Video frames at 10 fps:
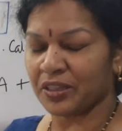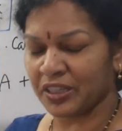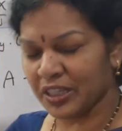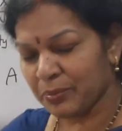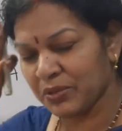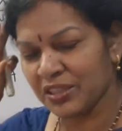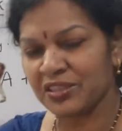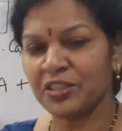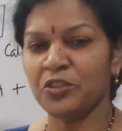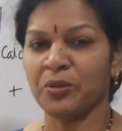Keep
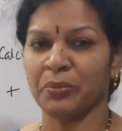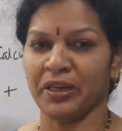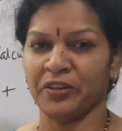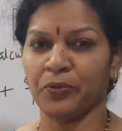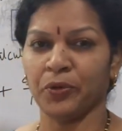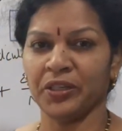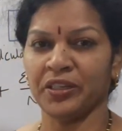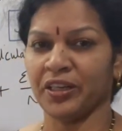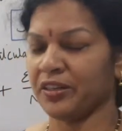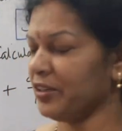this in your mind,
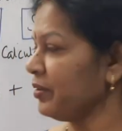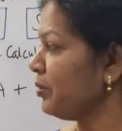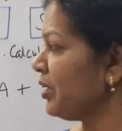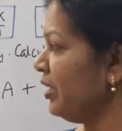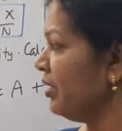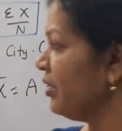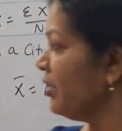1400. Okay?